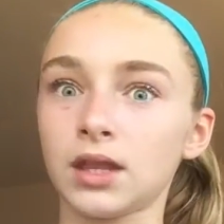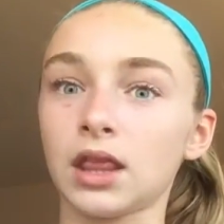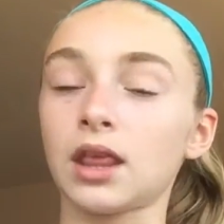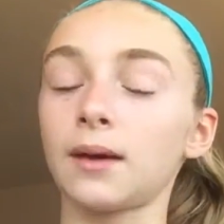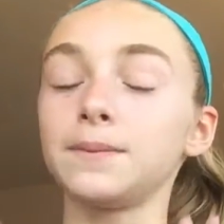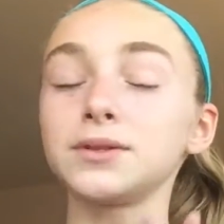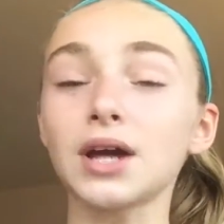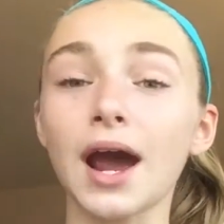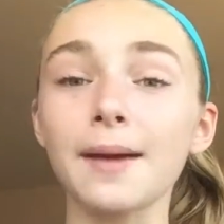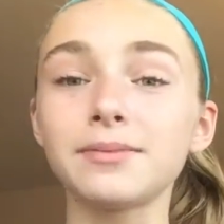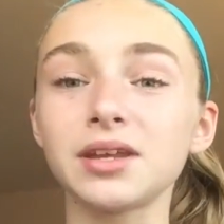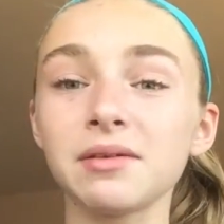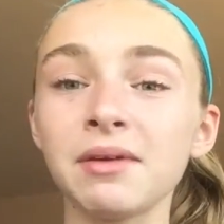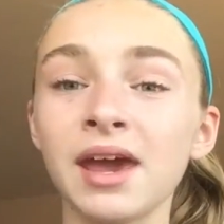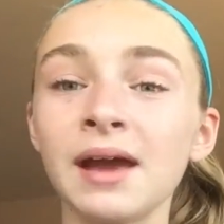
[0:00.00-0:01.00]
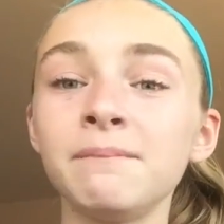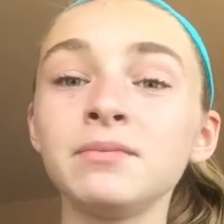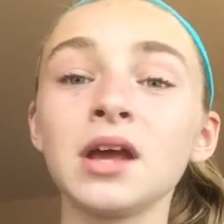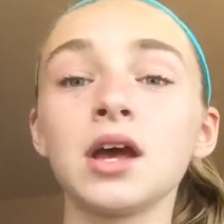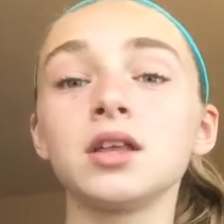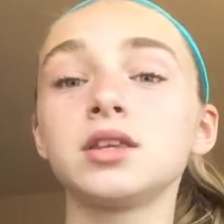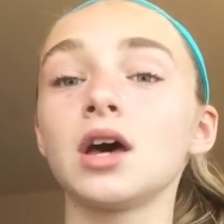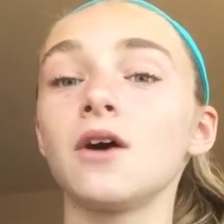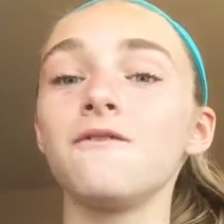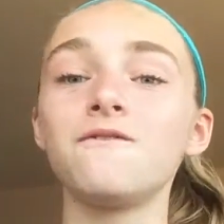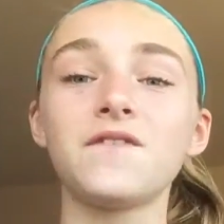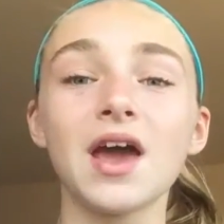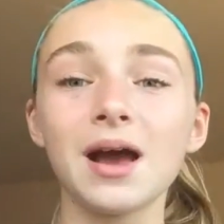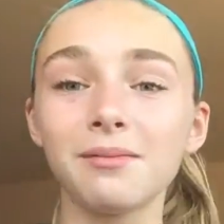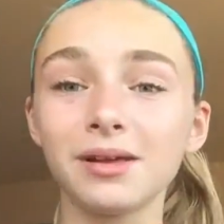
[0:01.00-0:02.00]
subscribe to me Tell
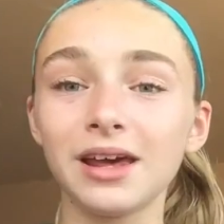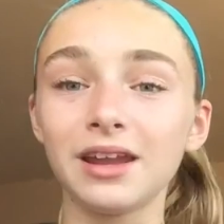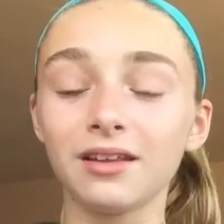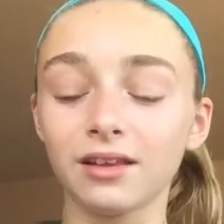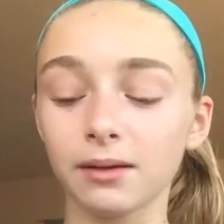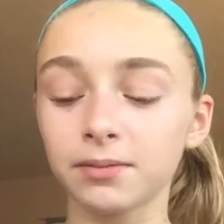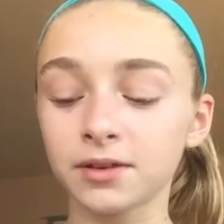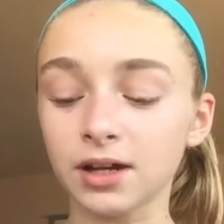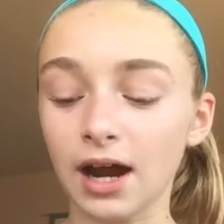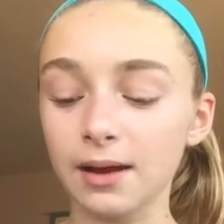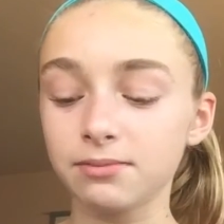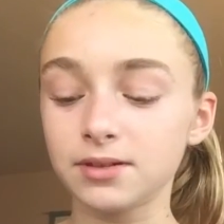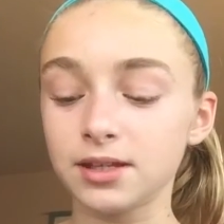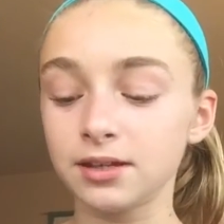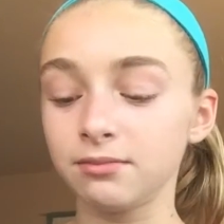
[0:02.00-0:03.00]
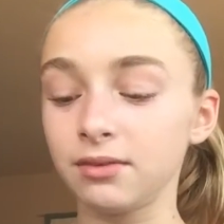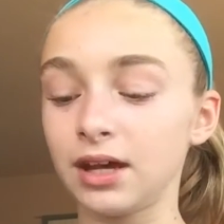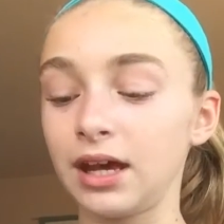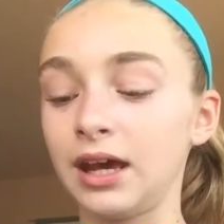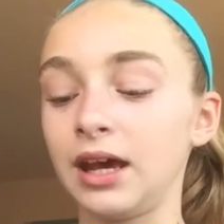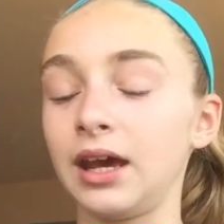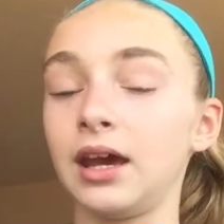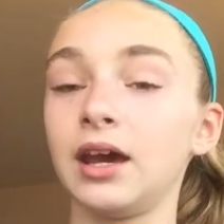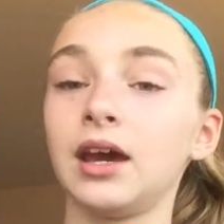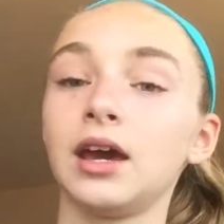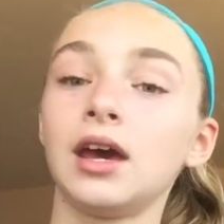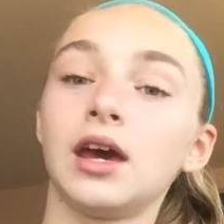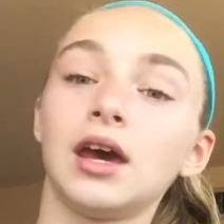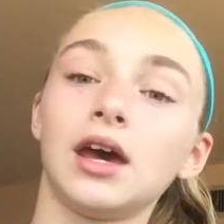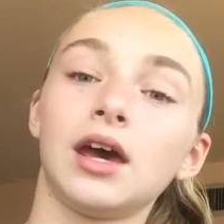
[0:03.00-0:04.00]
family to subscribe to me.
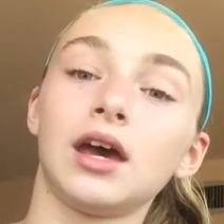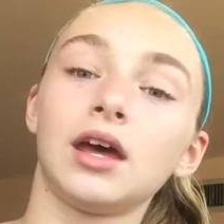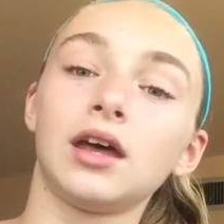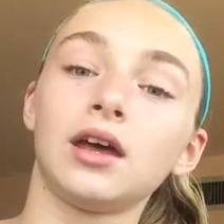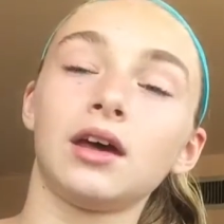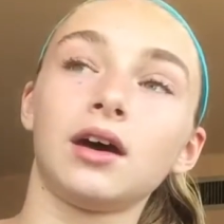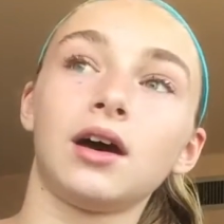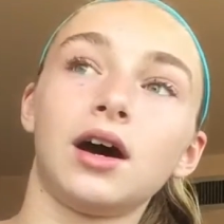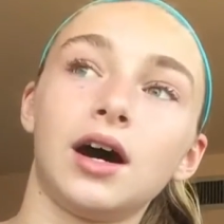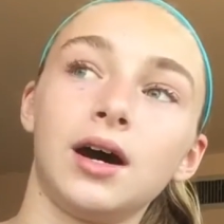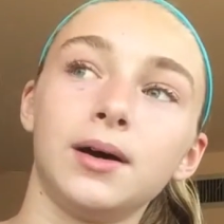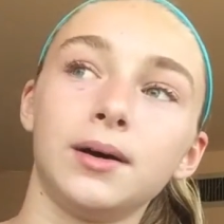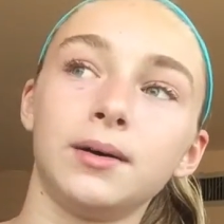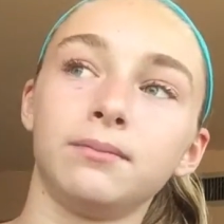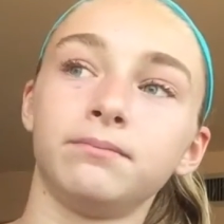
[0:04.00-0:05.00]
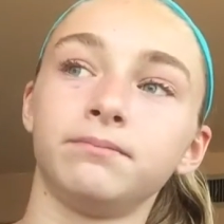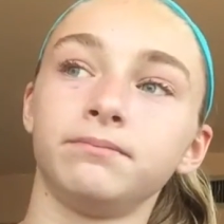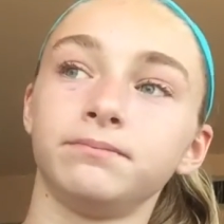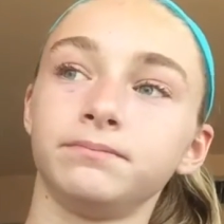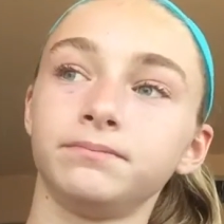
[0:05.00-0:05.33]
Um,